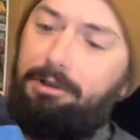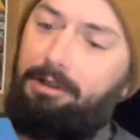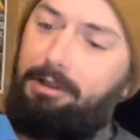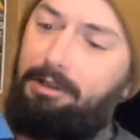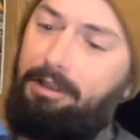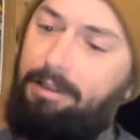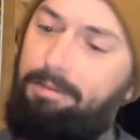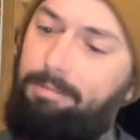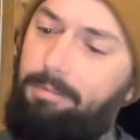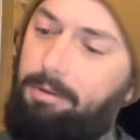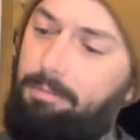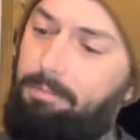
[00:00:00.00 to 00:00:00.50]
I
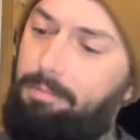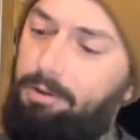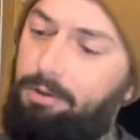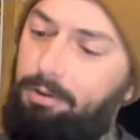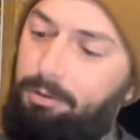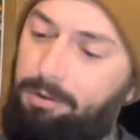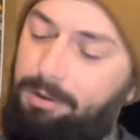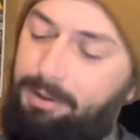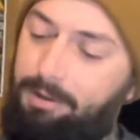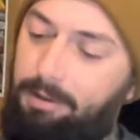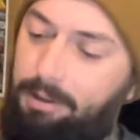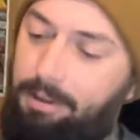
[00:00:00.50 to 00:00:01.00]
like my
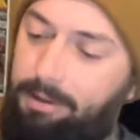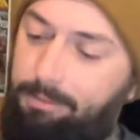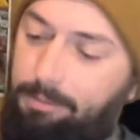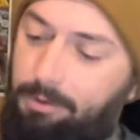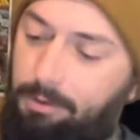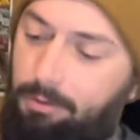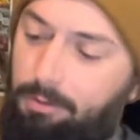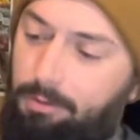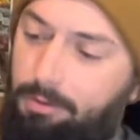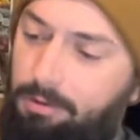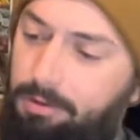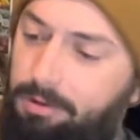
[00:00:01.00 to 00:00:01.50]
blue and I like my
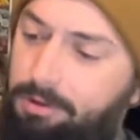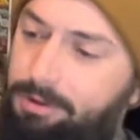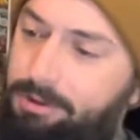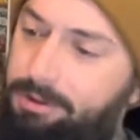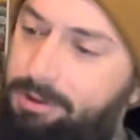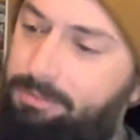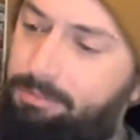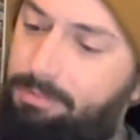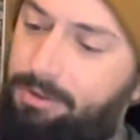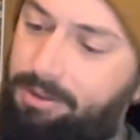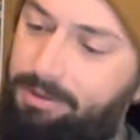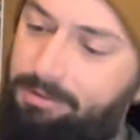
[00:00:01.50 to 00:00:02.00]

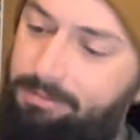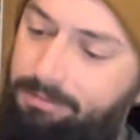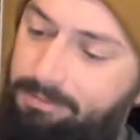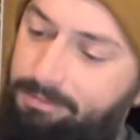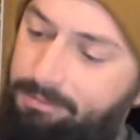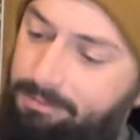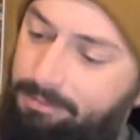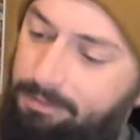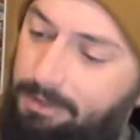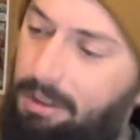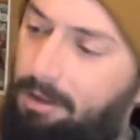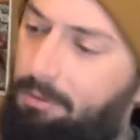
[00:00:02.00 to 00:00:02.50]
orange, but
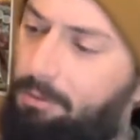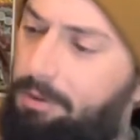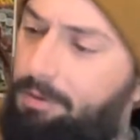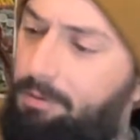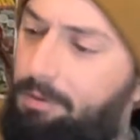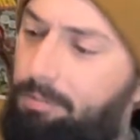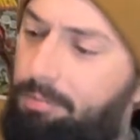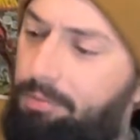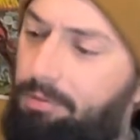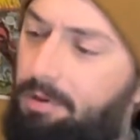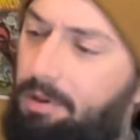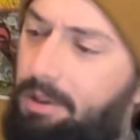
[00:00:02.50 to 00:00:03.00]
I went
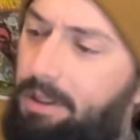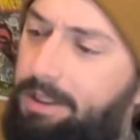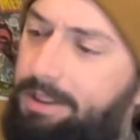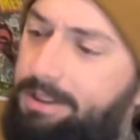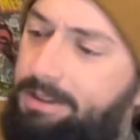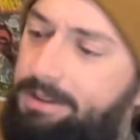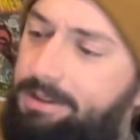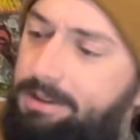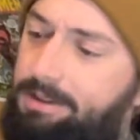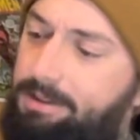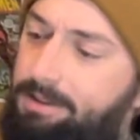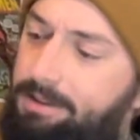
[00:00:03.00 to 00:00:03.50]
with
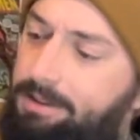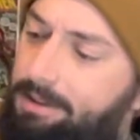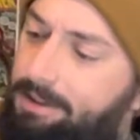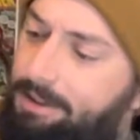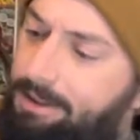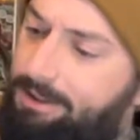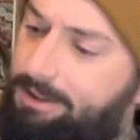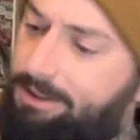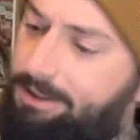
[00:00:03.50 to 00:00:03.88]
price, and these